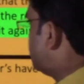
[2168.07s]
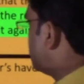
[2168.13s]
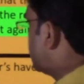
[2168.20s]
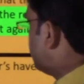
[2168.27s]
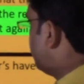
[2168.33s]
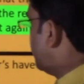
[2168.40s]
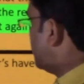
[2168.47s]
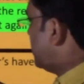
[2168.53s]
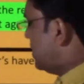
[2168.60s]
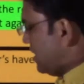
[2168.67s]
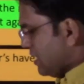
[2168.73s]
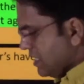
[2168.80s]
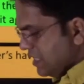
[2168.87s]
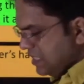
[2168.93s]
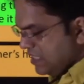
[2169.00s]
put up when
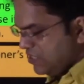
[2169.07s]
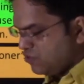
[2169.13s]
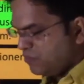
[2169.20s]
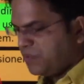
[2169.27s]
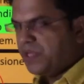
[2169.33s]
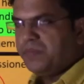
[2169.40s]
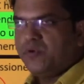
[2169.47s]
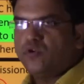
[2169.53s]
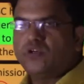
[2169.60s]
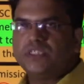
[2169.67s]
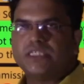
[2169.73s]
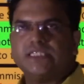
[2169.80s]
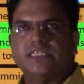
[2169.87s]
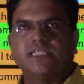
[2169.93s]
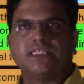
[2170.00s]
uh, the Supreme
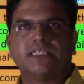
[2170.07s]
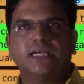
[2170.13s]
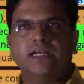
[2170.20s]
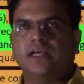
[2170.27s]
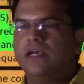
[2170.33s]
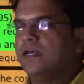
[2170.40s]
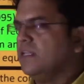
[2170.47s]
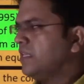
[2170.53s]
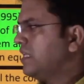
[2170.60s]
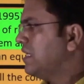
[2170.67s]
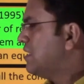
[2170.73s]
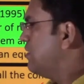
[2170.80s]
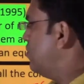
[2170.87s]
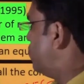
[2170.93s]
Court judges said that